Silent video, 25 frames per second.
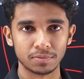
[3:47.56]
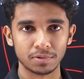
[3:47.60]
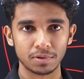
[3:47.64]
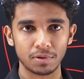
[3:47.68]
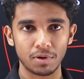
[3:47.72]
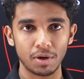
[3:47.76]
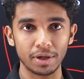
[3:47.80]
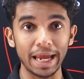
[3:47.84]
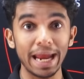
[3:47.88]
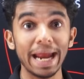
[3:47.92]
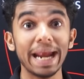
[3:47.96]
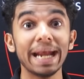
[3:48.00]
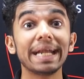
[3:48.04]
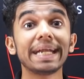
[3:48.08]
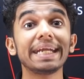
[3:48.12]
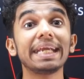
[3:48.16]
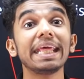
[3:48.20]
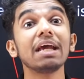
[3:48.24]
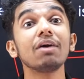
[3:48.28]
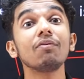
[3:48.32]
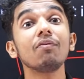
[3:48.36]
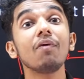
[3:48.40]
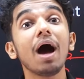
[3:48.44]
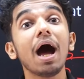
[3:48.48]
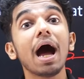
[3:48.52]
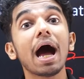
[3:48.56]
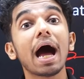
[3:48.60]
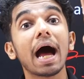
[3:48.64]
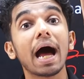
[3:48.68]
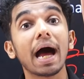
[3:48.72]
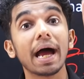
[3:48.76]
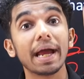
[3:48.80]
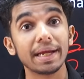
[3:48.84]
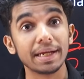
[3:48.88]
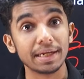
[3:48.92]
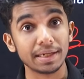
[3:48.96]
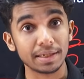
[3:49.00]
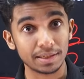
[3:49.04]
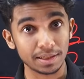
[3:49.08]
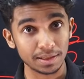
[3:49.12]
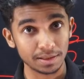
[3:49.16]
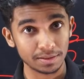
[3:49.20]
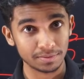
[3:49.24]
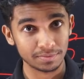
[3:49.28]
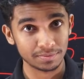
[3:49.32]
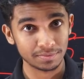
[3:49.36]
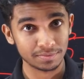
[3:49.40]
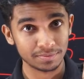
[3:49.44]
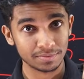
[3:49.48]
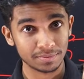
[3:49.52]
Okay, divide
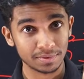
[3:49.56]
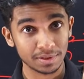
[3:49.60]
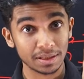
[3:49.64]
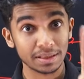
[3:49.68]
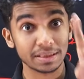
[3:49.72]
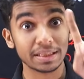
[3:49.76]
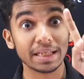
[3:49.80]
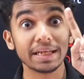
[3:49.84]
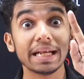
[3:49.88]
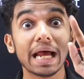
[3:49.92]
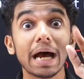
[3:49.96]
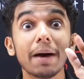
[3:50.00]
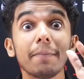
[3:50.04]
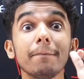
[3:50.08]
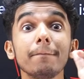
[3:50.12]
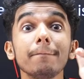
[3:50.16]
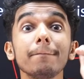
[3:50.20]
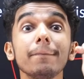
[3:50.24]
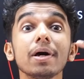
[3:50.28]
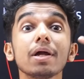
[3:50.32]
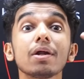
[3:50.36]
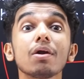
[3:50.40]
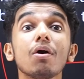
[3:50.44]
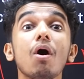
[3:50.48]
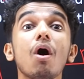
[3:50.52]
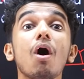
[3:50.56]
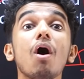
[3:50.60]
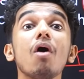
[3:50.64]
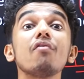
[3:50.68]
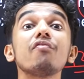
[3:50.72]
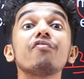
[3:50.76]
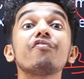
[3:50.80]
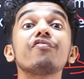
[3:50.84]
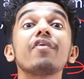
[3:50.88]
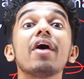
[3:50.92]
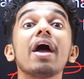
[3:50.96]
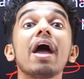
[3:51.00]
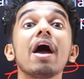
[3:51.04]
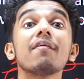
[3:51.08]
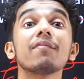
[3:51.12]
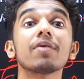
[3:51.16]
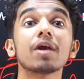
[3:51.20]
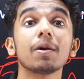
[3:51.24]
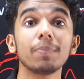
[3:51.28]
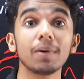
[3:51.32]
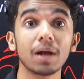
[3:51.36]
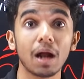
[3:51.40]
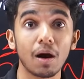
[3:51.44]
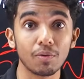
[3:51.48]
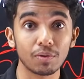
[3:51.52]
the number of
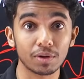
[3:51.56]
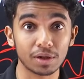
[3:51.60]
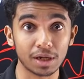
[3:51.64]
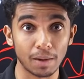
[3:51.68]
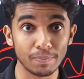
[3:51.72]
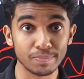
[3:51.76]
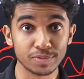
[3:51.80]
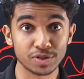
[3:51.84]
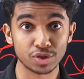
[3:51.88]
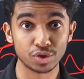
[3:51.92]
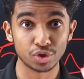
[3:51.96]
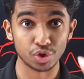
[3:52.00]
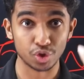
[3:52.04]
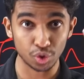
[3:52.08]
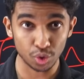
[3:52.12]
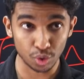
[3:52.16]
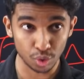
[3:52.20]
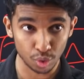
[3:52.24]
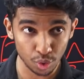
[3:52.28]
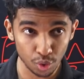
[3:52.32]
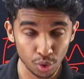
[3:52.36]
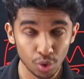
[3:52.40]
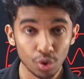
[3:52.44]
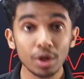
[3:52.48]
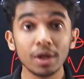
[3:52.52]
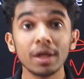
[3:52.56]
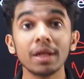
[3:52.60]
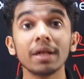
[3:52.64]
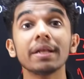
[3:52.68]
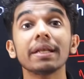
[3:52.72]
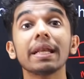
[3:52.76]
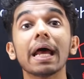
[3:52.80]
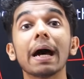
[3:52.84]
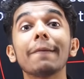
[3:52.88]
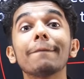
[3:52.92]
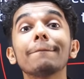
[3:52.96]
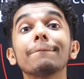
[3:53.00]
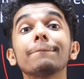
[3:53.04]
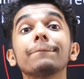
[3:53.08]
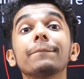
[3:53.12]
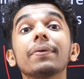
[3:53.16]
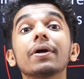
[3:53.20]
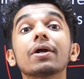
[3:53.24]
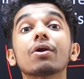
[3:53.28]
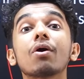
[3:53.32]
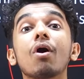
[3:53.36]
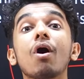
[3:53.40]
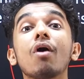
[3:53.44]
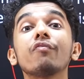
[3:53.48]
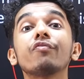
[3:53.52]
favorable outcomes to
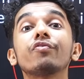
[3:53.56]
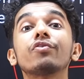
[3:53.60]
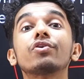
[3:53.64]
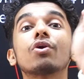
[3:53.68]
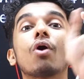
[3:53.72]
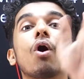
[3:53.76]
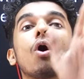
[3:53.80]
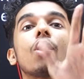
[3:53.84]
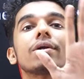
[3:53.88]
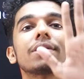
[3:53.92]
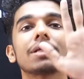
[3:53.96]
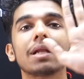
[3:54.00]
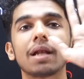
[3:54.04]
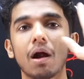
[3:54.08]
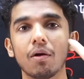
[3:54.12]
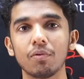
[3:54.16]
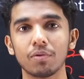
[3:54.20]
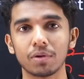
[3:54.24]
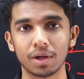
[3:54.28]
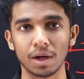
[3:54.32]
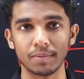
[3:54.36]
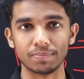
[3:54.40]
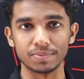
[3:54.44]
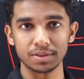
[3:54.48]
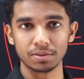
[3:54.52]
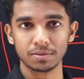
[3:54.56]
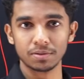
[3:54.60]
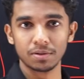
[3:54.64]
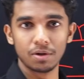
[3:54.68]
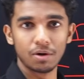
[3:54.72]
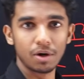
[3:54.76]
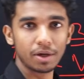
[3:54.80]
number of total outcomes.